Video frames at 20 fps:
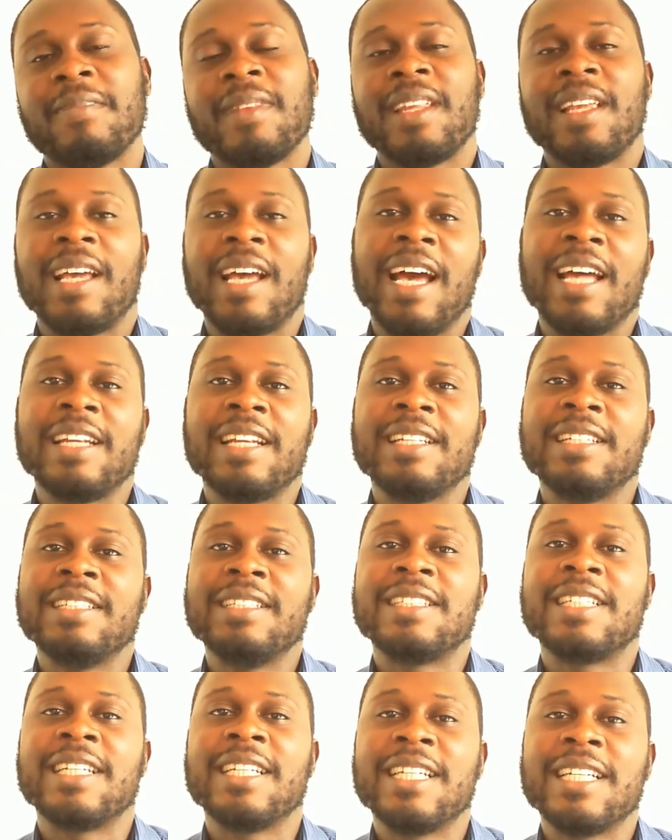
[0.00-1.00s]

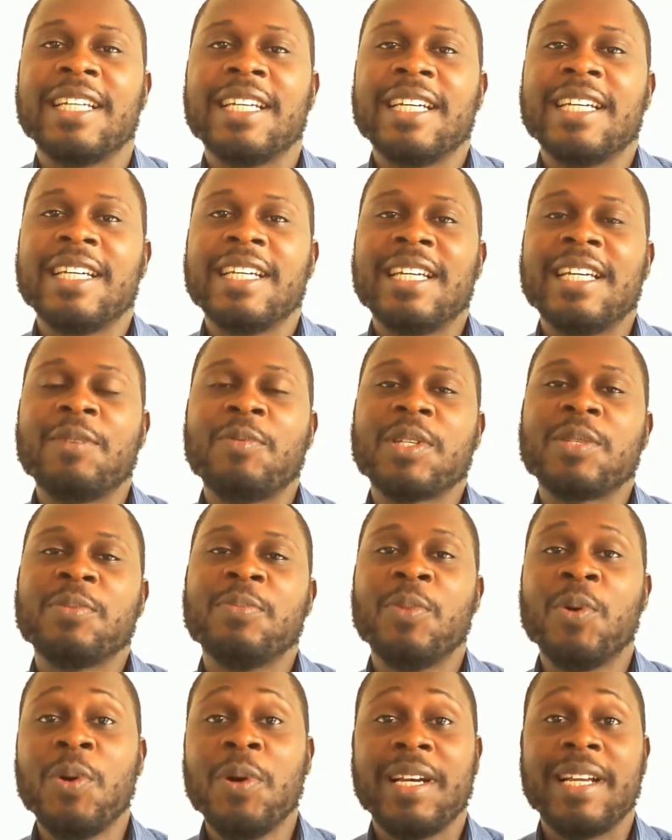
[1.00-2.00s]
And it was
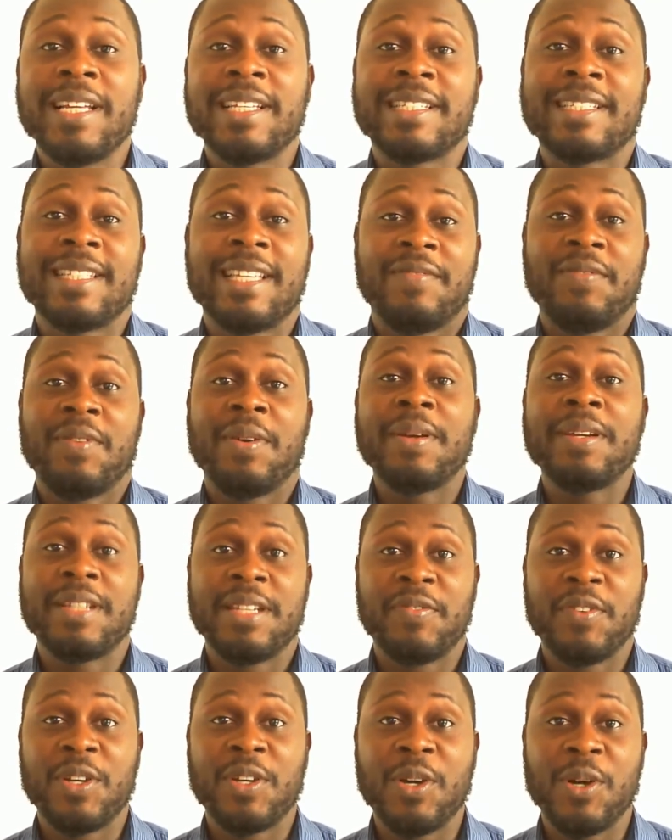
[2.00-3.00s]
more or less a very
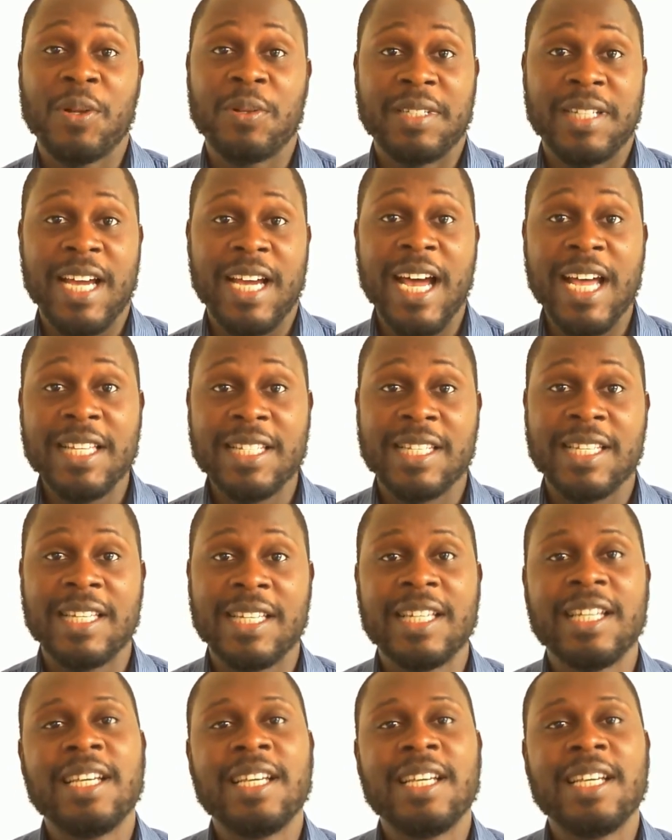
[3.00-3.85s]
difficult task,